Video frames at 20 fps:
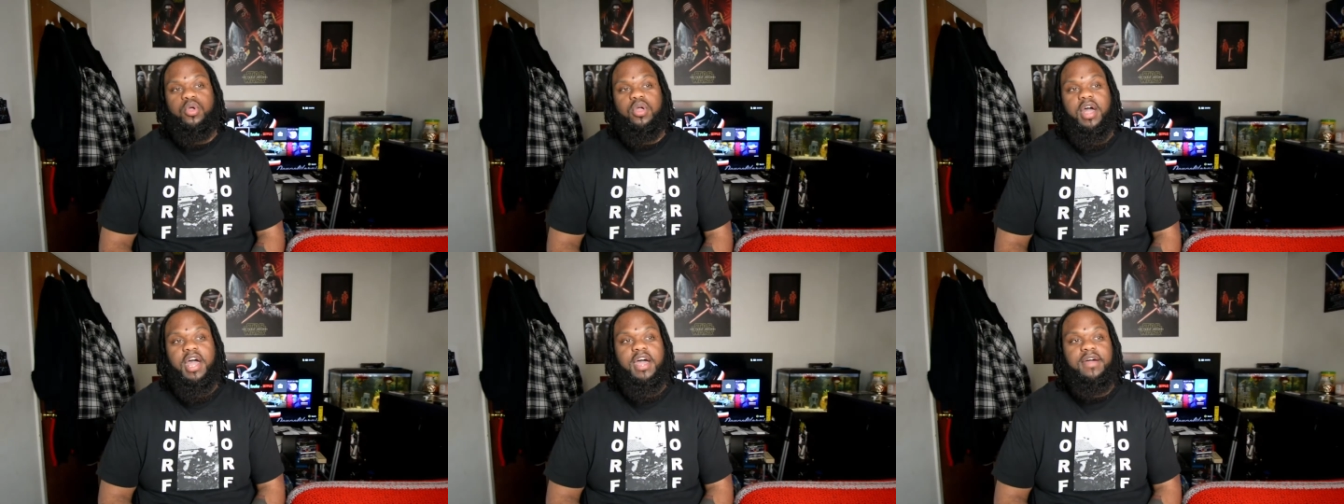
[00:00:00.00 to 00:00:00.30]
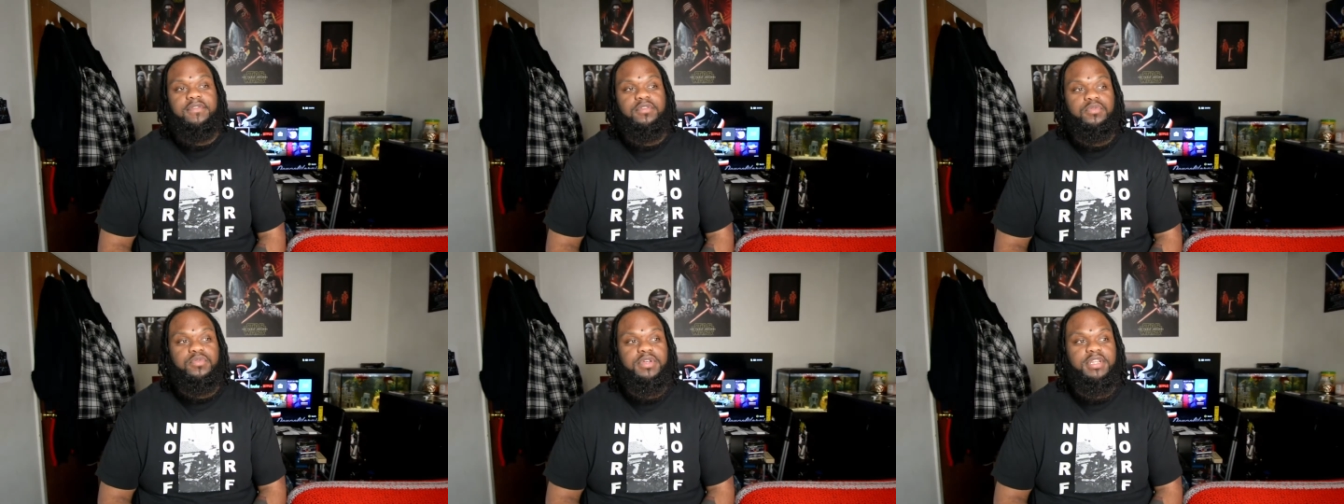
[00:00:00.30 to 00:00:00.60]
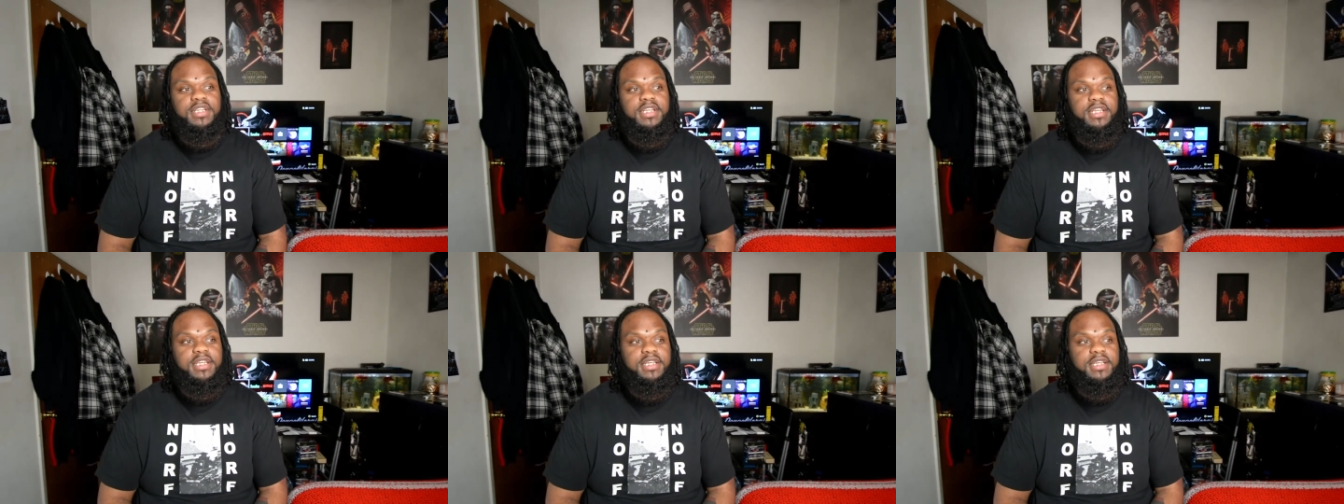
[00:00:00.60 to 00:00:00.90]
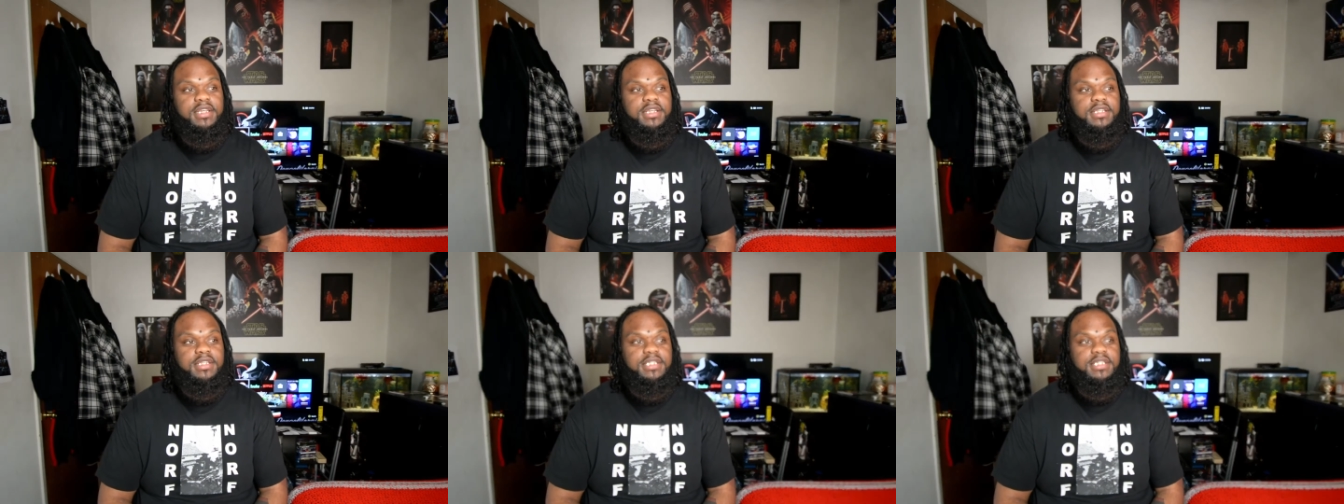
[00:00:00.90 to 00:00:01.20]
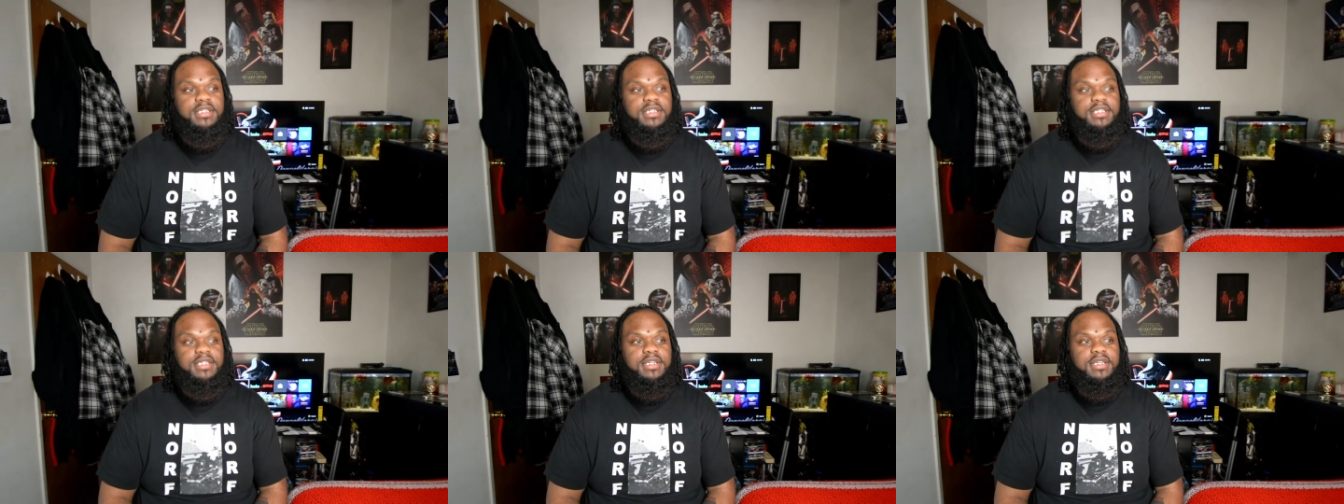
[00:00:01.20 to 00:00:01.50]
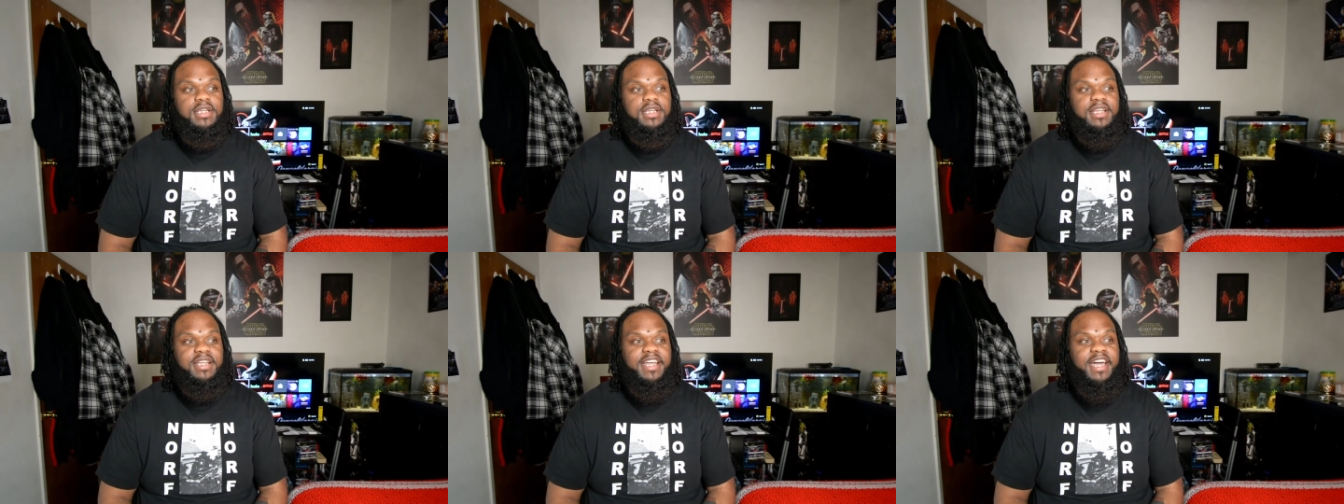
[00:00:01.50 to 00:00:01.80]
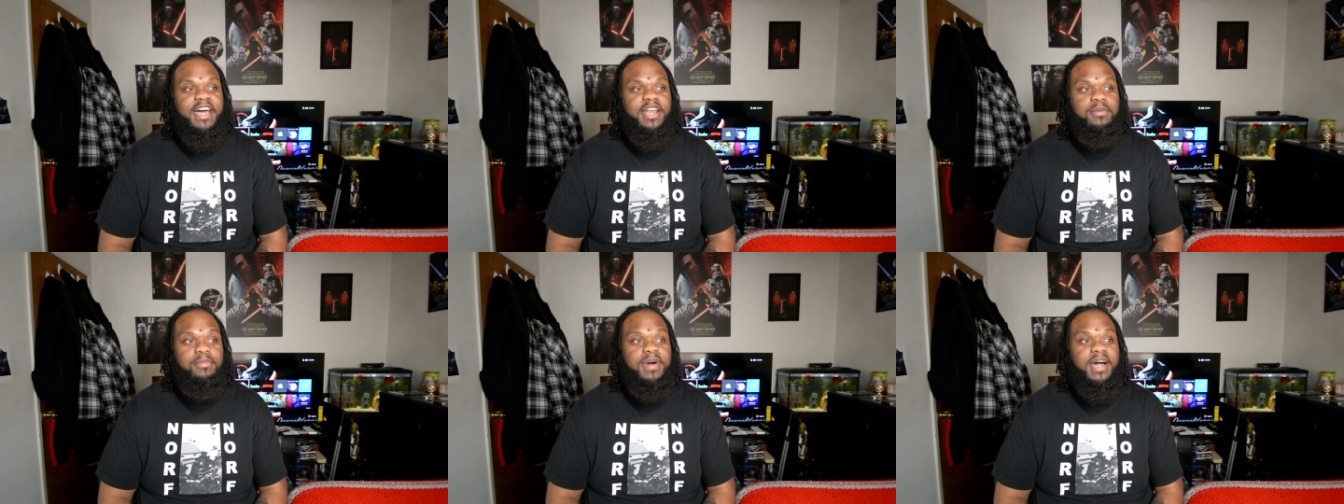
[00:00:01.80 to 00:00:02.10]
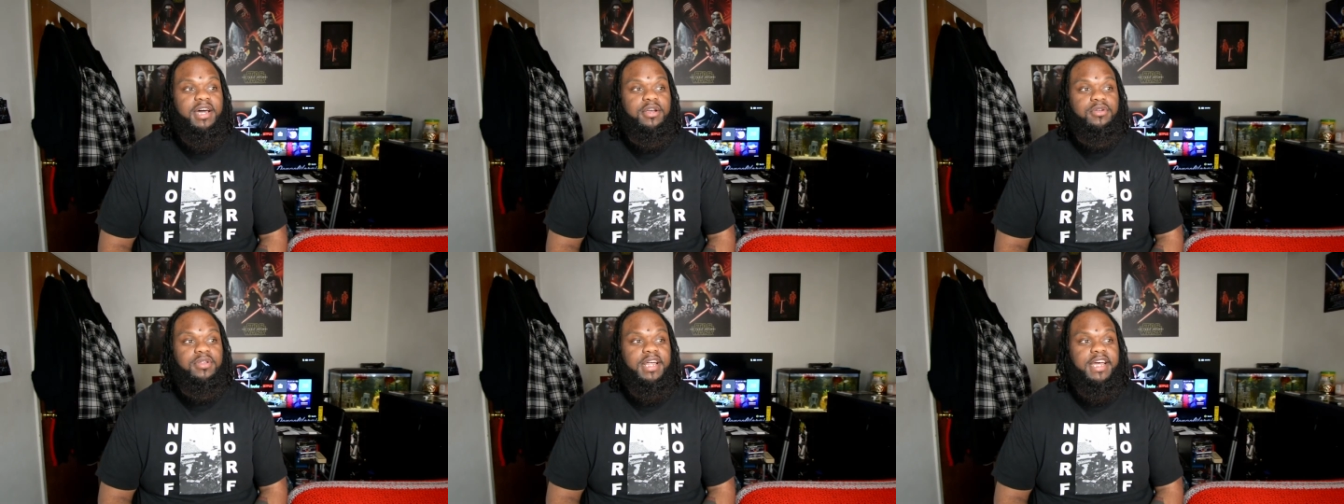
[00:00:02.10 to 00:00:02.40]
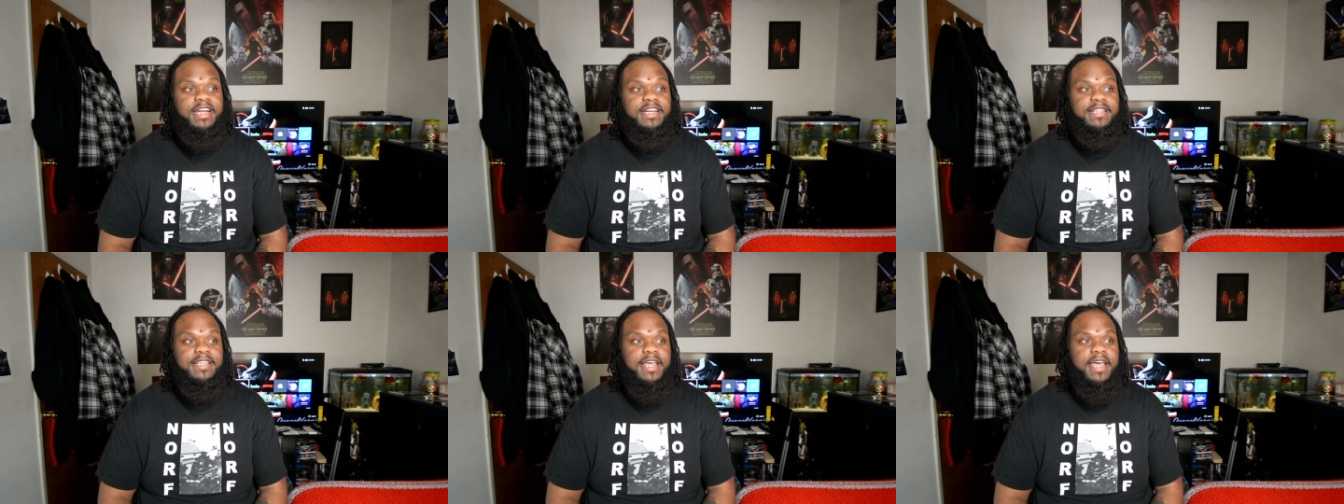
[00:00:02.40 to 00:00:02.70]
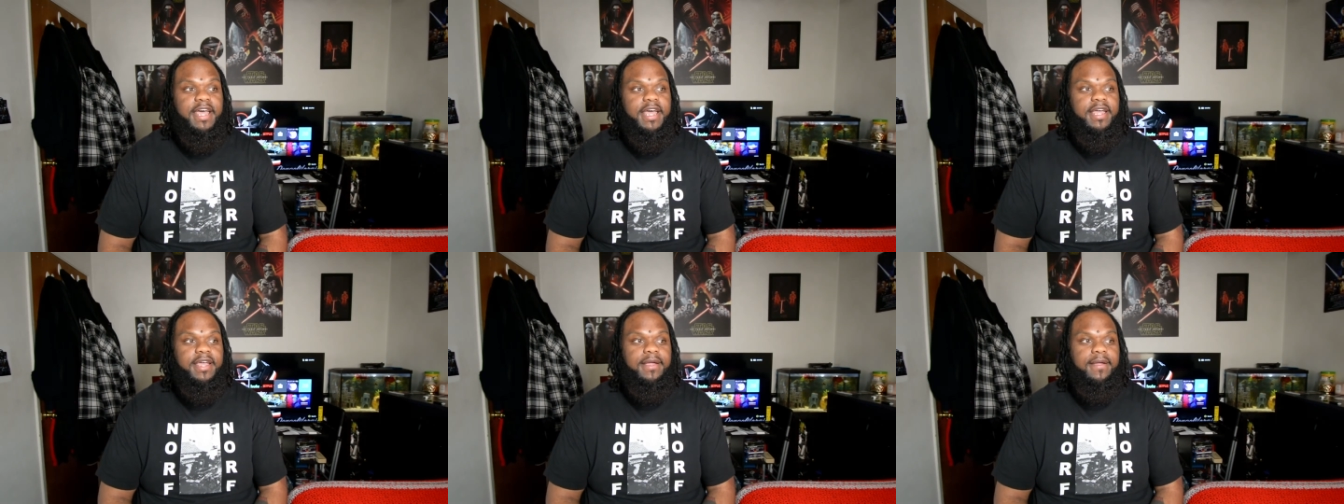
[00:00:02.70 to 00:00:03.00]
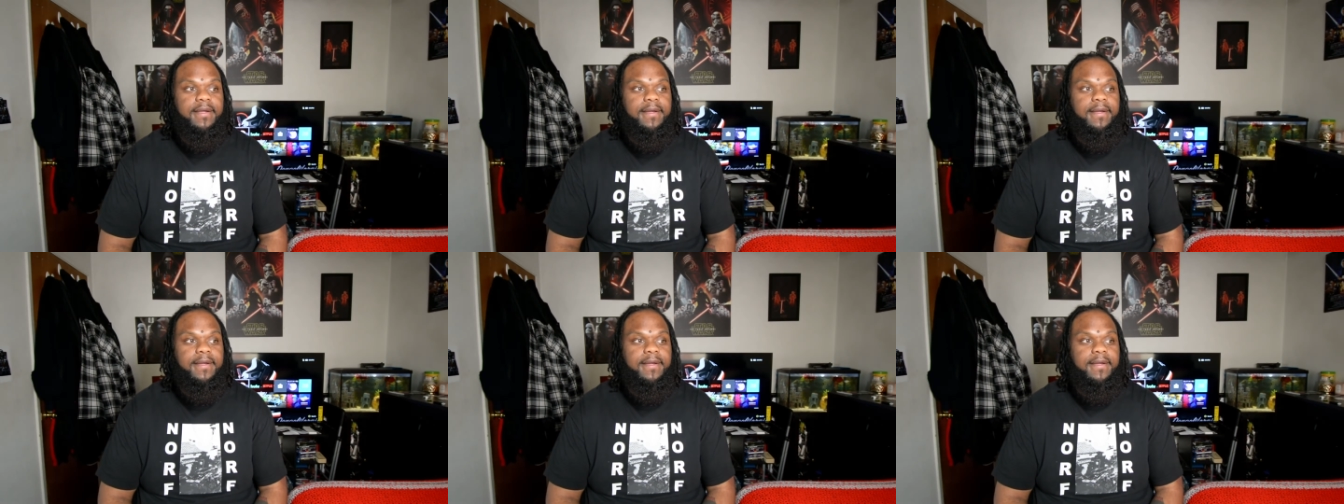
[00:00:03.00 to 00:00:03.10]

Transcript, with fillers: I haven't really got a model like that.